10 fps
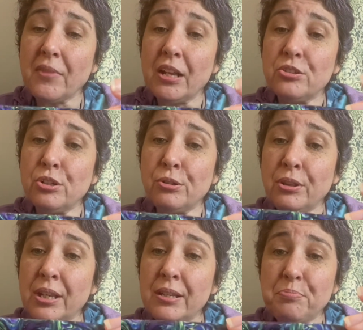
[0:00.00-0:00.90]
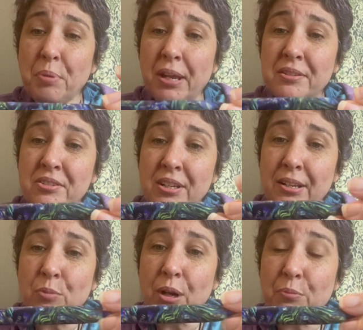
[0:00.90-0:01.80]
took these pens
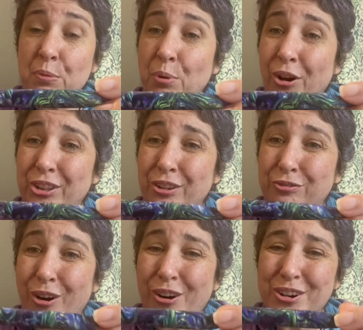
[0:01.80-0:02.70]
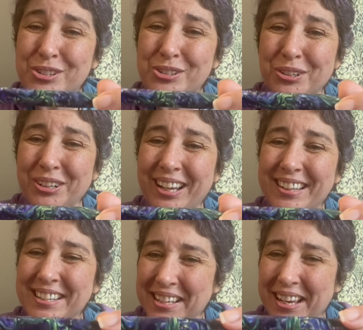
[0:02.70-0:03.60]
in when we bought the Forester, and
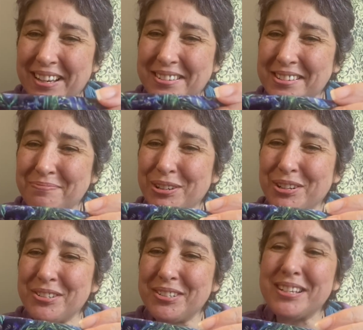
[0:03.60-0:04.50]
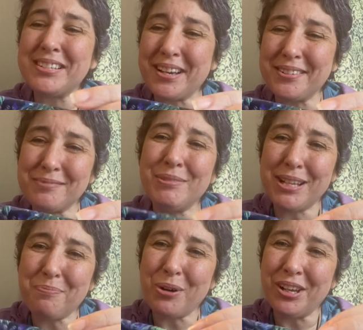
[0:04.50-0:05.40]
the salesman
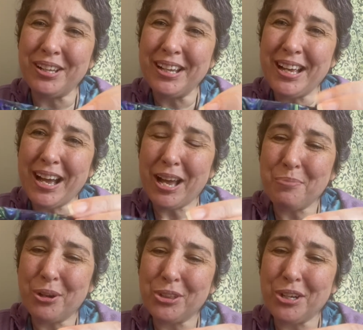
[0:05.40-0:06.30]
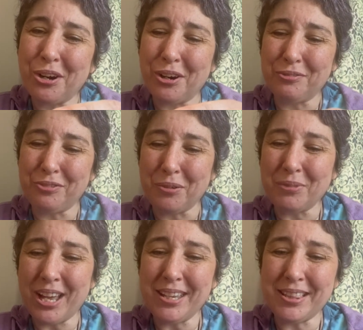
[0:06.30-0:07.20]
that I bought the car from
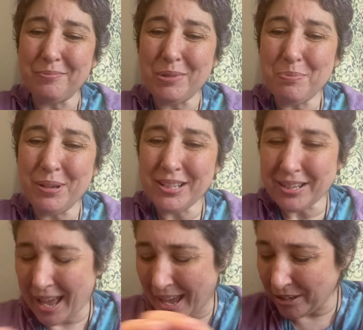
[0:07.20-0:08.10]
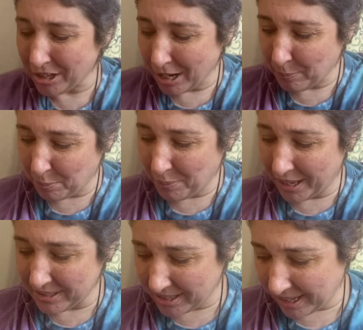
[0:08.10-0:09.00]
liked them. He picked out a couple
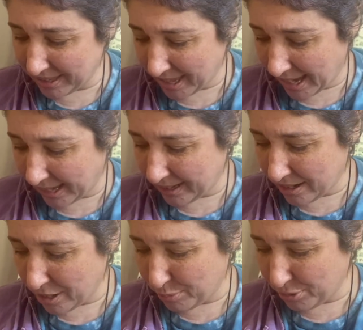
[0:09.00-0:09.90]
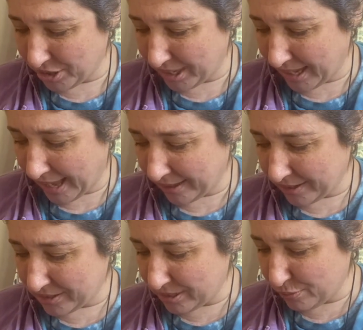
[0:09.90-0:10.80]
pens like that, a couple of the
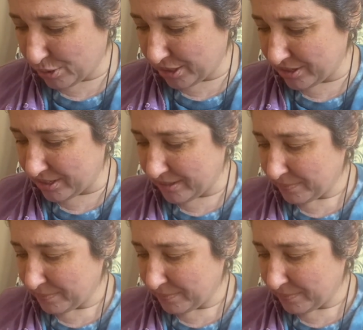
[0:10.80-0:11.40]
Galaxy ones.